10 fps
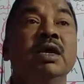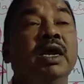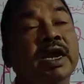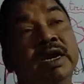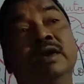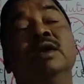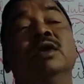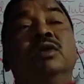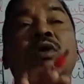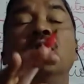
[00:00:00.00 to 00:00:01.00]
and
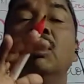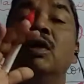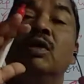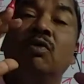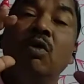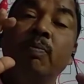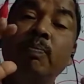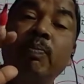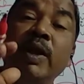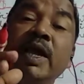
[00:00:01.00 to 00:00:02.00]
the
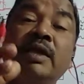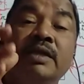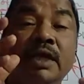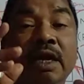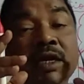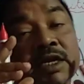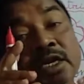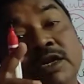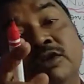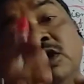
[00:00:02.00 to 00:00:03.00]
complex and
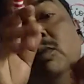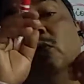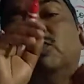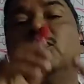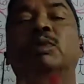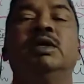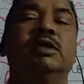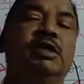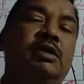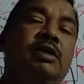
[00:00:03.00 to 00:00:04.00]
insoluble food
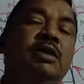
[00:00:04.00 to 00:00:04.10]
materials